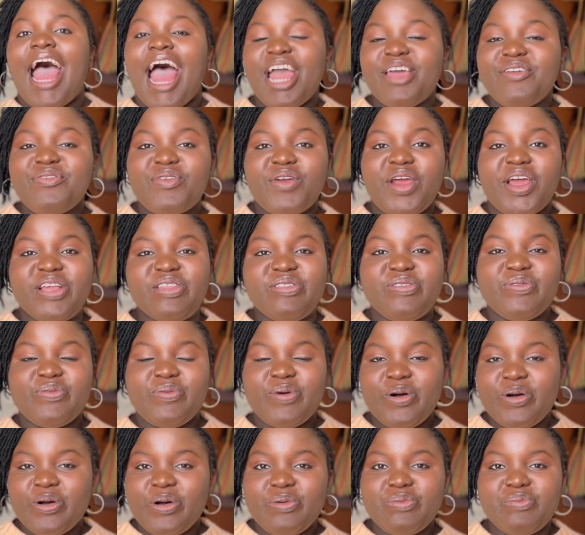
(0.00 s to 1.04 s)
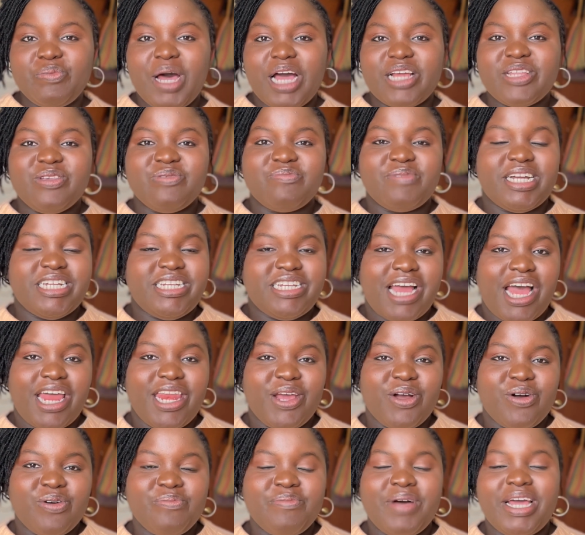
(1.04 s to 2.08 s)
Hi friends, welcome back to my
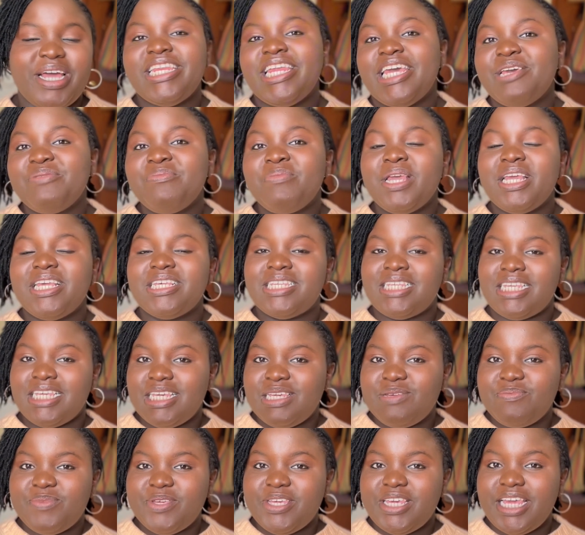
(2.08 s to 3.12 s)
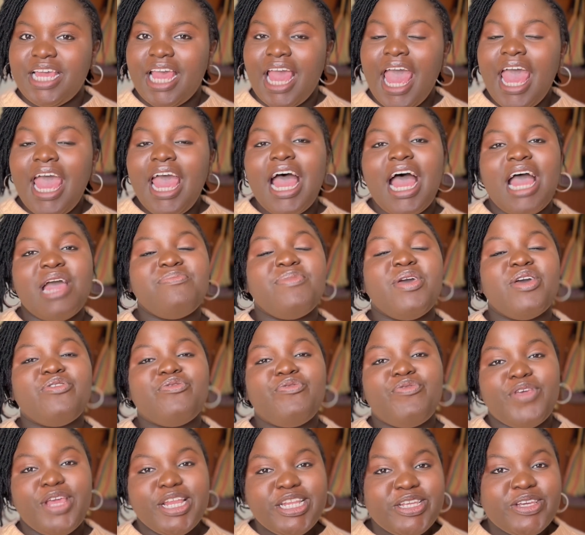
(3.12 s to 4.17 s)
channel. My name is Ibi. I
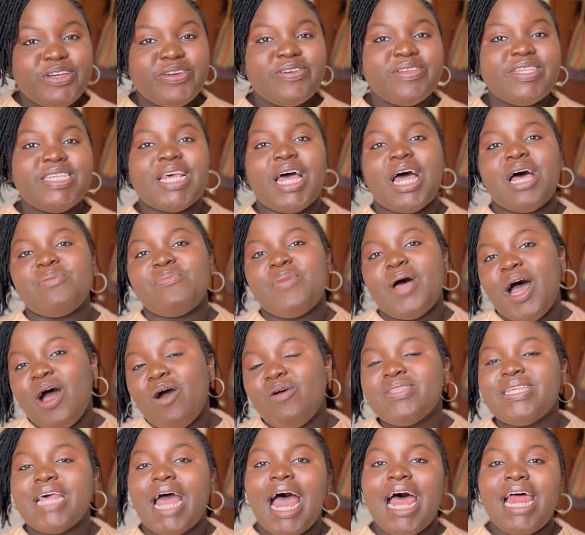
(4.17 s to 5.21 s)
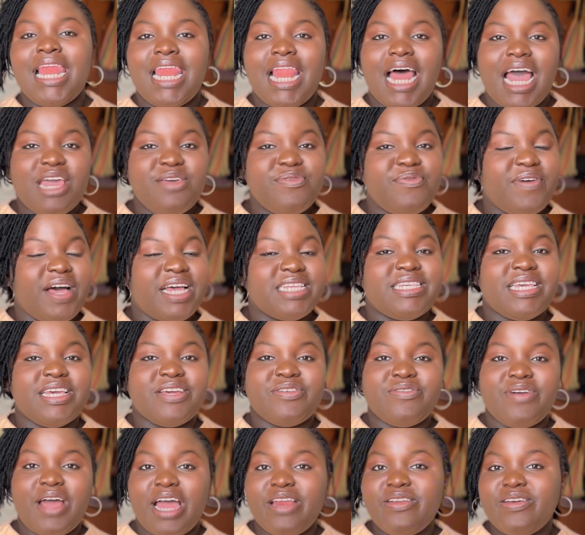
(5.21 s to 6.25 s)
make videos about life as a
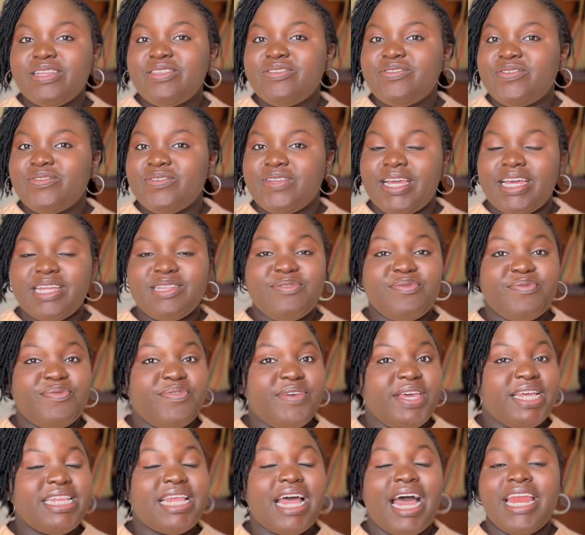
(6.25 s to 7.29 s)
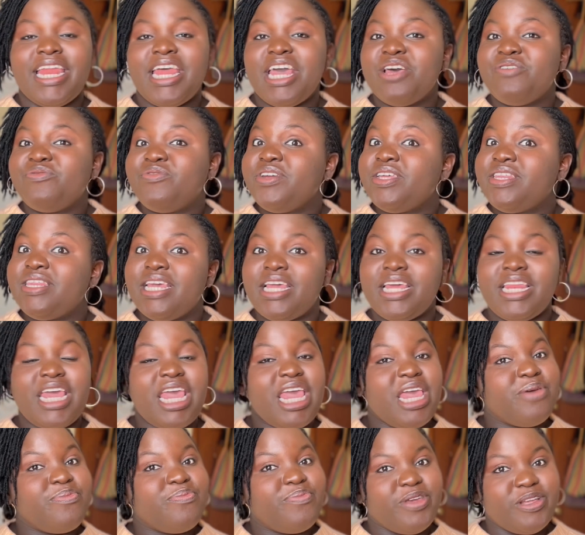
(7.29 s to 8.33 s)
graduate student, faith, and everything
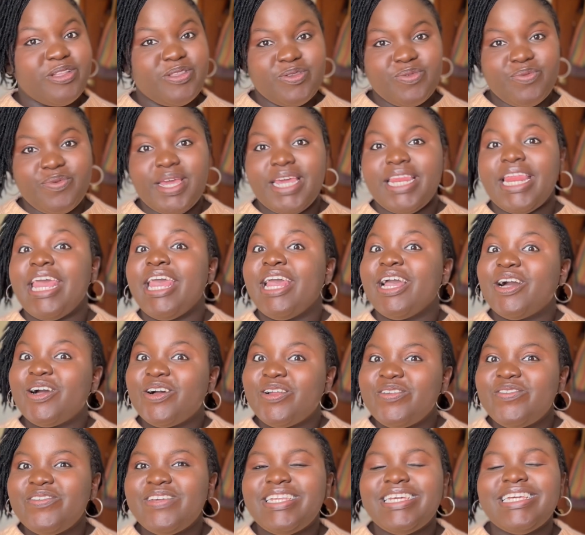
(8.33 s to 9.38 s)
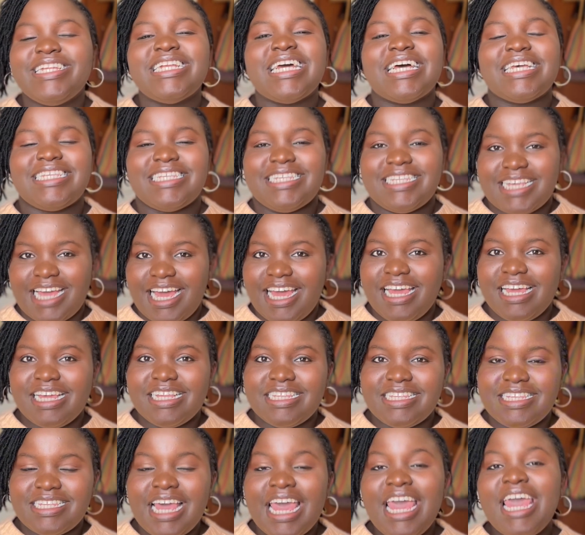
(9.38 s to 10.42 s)
in between, including
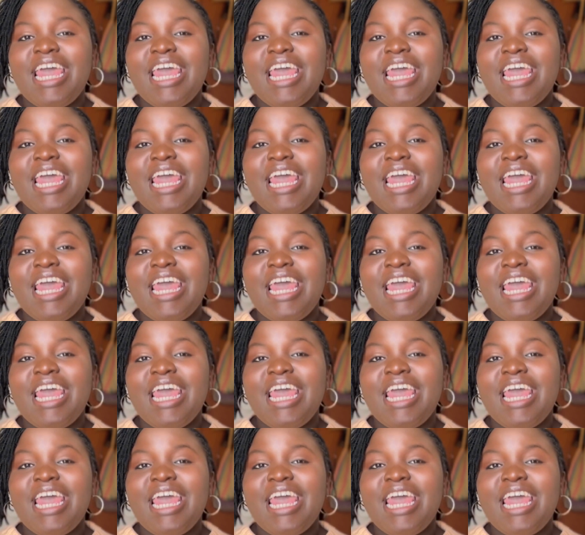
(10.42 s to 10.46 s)
science.